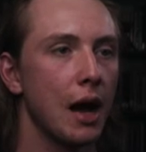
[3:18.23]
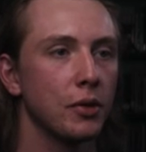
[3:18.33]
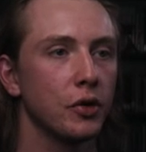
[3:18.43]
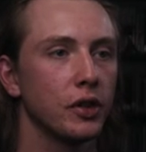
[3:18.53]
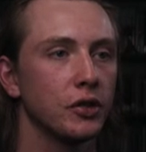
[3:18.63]
I'm
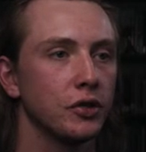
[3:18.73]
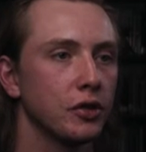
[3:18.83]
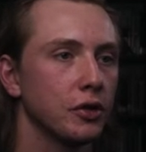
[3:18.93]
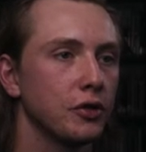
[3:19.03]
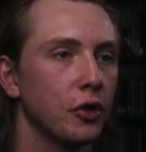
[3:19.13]
going to
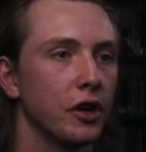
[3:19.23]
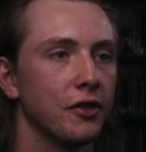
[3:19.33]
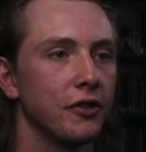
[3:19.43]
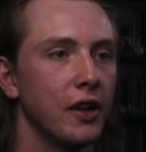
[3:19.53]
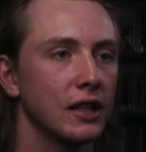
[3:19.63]
search for an
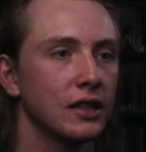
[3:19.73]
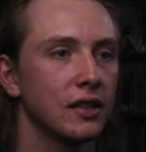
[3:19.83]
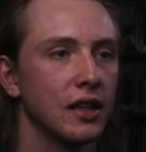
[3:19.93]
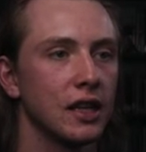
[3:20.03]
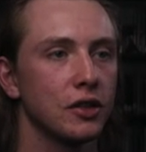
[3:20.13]
effect
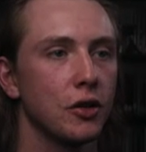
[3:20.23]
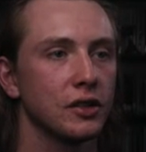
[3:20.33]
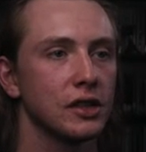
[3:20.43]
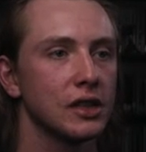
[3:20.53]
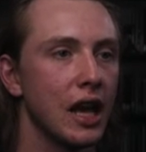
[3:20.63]
that is called
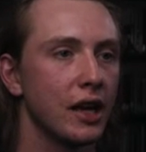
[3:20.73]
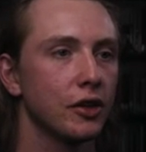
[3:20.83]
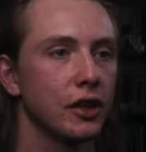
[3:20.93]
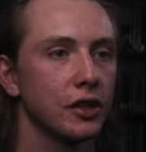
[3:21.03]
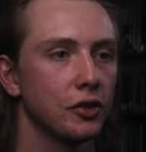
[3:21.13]

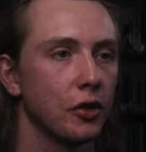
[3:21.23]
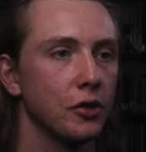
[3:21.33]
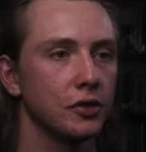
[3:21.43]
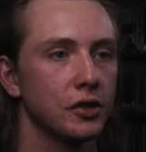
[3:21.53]
slider control.